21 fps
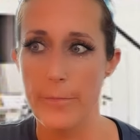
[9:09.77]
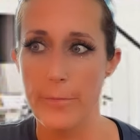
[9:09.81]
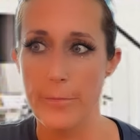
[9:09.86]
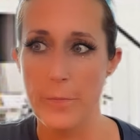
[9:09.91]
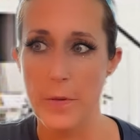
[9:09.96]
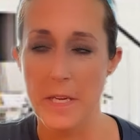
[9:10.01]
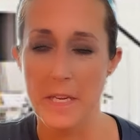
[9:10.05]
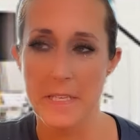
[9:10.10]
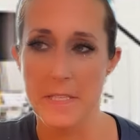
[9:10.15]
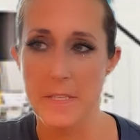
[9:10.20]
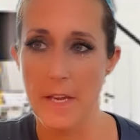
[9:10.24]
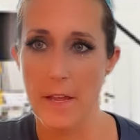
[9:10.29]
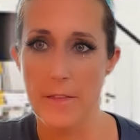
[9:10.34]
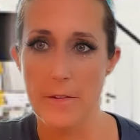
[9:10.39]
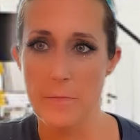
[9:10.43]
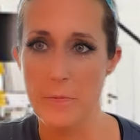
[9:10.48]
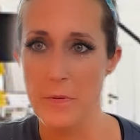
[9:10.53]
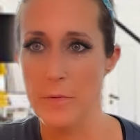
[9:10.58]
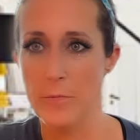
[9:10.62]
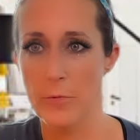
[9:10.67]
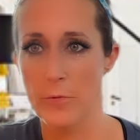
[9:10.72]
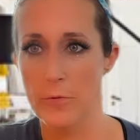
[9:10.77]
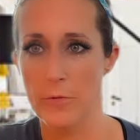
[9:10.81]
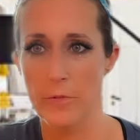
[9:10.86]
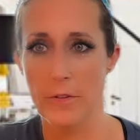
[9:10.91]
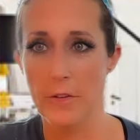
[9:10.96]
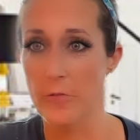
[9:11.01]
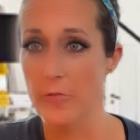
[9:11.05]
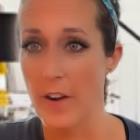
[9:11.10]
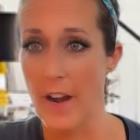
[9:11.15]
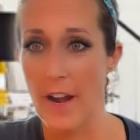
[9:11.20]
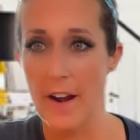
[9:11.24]
because other people
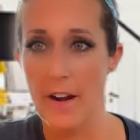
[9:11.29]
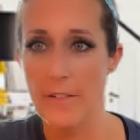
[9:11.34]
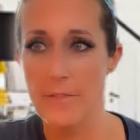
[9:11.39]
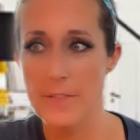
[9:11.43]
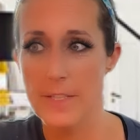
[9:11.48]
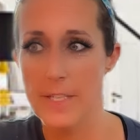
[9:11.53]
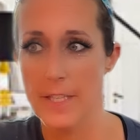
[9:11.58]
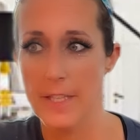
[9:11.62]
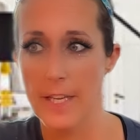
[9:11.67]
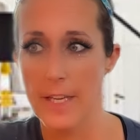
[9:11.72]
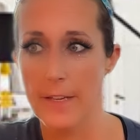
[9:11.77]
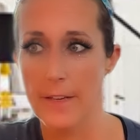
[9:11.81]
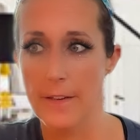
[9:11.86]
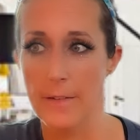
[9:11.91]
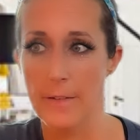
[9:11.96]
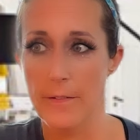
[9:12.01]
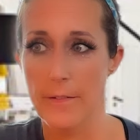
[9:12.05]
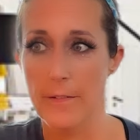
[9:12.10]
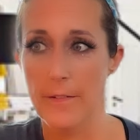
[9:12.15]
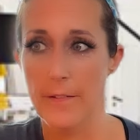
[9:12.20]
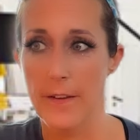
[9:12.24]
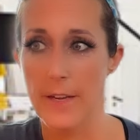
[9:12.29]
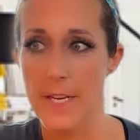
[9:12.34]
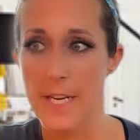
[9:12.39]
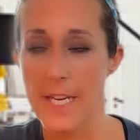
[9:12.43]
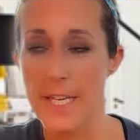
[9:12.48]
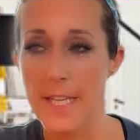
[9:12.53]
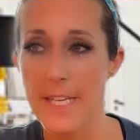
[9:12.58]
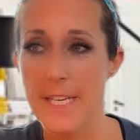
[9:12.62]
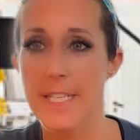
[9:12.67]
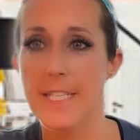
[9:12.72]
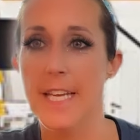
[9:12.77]
were around. Like,
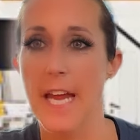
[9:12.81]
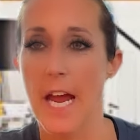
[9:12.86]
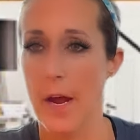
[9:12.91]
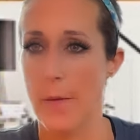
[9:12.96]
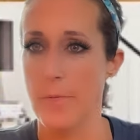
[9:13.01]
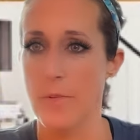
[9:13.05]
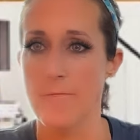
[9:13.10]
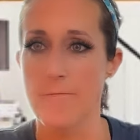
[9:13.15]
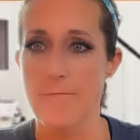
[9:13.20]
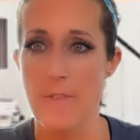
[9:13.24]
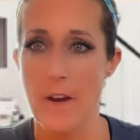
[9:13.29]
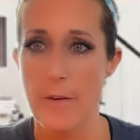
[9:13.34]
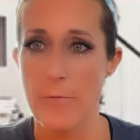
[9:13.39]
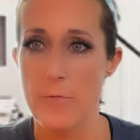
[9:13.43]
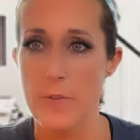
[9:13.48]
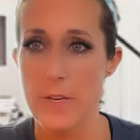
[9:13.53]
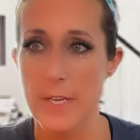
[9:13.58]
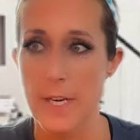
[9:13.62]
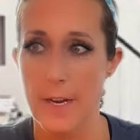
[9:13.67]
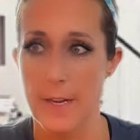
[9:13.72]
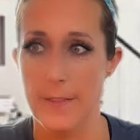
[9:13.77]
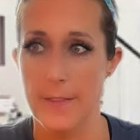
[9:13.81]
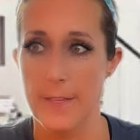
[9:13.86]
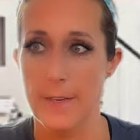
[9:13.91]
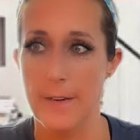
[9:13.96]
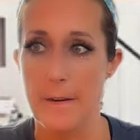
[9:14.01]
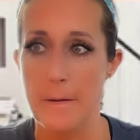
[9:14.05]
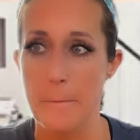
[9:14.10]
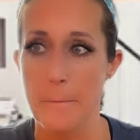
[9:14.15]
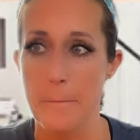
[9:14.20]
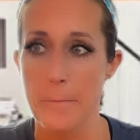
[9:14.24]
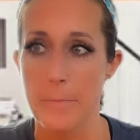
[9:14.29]
he thinks it happened right when he got
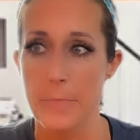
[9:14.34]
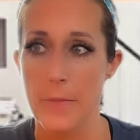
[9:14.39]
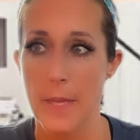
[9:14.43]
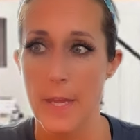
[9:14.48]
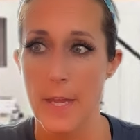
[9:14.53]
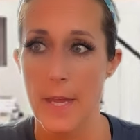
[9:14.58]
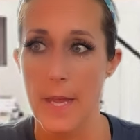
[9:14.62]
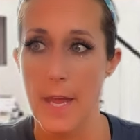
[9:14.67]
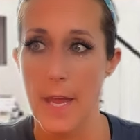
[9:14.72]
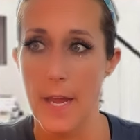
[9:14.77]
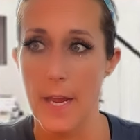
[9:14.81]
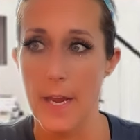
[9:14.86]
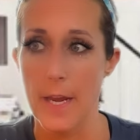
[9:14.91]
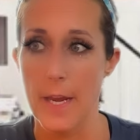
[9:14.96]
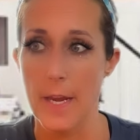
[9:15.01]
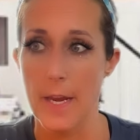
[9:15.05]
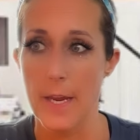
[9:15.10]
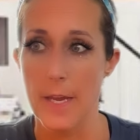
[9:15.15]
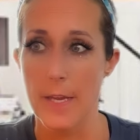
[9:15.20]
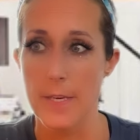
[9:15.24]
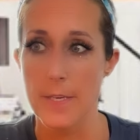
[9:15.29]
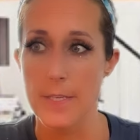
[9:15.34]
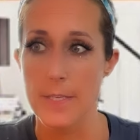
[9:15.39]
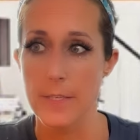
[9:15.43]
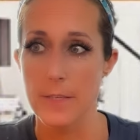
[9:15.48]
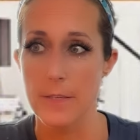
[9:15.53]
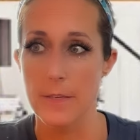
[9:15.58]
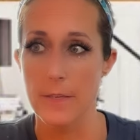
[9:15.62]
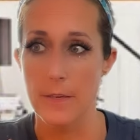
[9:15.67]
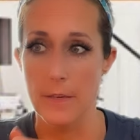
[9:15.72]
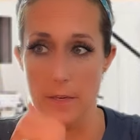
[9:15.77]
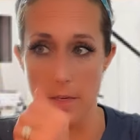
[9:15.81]
there. And
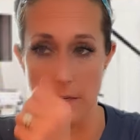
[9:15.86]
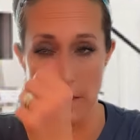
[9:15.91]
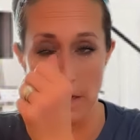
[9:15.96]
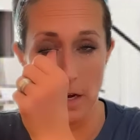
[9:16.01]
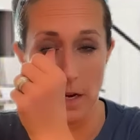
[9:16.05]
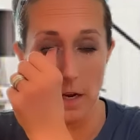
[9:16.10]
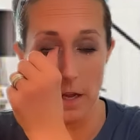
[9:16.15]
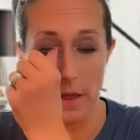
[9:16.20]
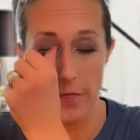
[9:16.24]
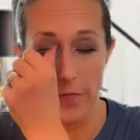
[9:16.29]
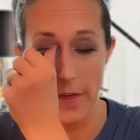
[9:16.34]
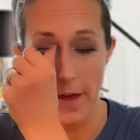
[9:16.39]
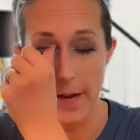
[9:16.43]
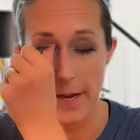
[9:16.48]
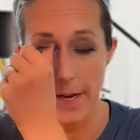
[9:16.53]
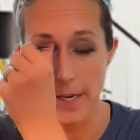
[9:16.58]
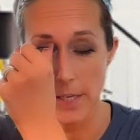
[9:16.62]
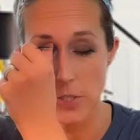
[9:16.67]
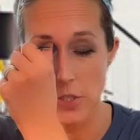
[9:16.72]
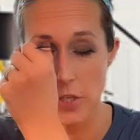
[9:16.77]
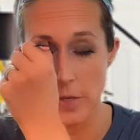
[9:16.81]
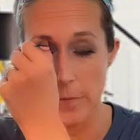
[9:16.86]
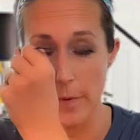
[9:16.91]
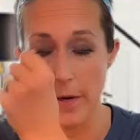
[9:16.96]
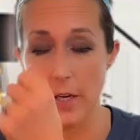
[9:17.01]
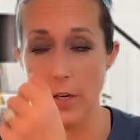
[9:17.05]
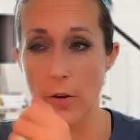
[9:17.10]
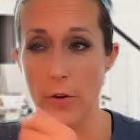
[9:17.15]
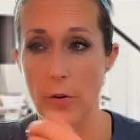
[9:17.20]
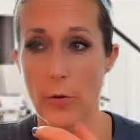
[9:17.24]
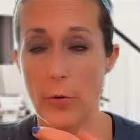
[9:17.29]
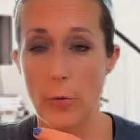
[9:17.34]
that actually might
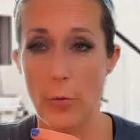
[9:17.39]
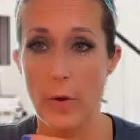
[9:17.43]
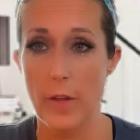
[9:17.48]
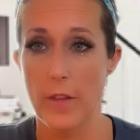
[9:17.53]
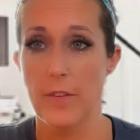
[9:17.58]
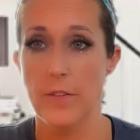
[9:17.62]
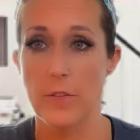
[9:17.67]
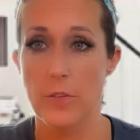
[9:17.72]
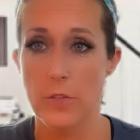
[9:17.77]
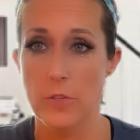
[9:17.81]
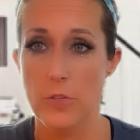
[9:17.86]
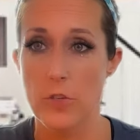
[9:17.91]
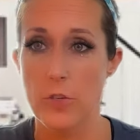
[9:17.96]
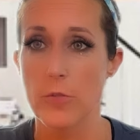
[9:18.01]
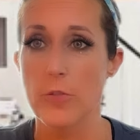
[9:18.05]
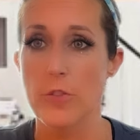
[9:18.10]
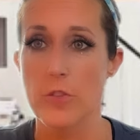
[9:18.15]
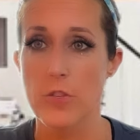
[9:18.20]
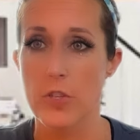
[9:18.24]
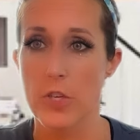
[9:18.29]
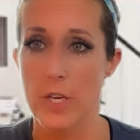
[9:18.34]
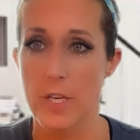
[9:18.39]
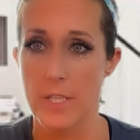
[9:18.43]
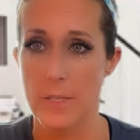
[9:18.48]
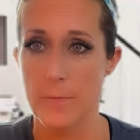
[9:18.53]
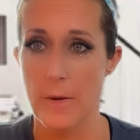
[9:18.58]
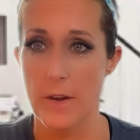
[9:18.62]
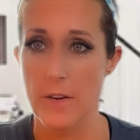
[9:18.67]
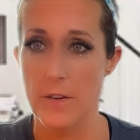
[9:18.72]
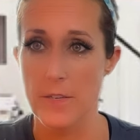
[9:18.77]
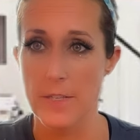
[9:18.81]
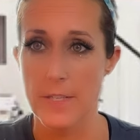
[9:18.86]
go with Truth and
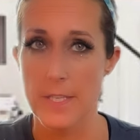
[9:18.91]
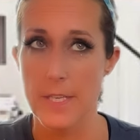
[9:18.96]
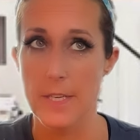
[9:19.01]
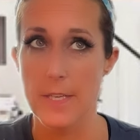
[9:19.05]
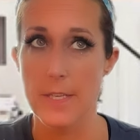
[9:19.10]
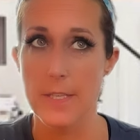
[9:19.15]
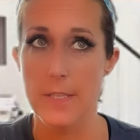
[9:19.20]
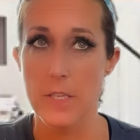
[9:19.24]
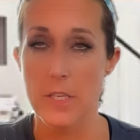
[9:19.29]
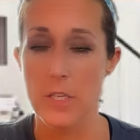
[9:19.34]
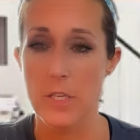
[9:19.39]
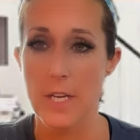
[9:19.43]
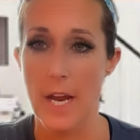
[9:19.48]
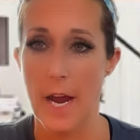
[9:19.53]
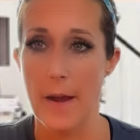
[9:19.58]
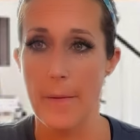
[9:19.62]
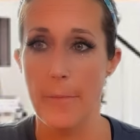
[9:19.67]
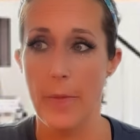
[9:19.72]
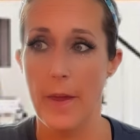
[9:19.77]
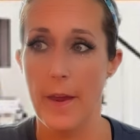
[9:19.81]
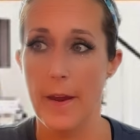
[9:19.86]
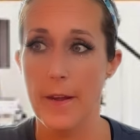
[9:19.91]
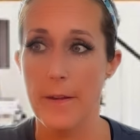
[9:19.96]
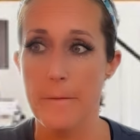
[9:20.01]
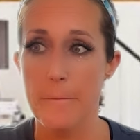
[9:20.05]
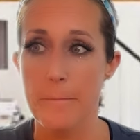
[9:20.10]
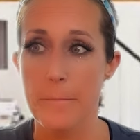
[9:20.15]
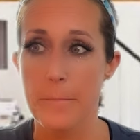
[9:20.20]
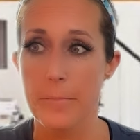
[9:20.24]
Transparency's timeline,